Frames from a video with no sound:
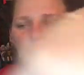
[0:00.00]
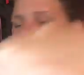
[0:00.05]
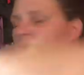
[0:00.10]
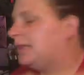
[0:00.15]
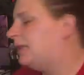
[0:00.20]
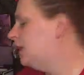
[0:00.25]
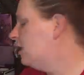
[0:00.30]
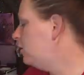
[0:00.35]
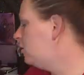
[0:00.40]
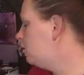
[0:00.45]

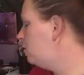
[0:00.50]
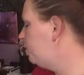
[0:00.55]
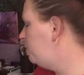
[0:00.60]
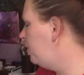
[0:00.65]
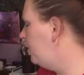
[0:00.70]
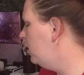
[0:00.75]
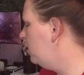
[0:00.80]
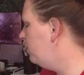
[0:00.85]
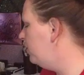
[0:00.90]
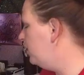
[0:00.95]
This
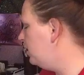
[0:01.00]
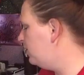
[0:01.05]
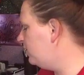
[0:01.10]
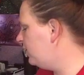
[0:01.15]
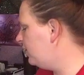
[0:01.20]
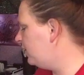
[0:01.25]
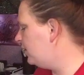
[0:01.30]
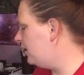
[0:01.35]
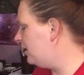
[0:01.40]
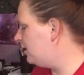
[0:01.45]
pump is
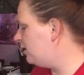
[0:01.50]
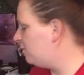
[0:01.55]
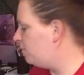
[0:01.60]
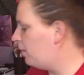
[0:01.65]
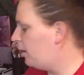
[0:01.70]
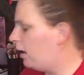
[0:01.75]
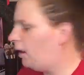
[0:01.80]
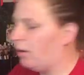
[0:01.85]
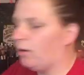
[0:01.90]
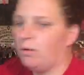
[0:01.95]
very
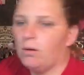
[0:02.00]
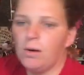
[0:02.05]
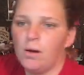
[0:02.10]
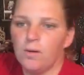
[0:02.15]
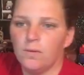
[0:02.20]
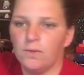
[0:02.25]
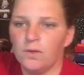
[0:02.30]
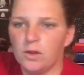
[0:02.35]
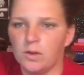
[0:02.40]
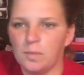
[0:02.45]
small
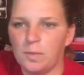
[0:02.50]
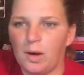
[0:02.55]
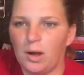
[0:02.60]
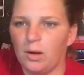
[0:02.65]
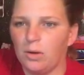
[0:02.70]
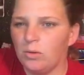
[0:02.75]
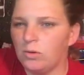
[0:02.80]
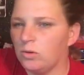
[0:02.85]
on this bottle,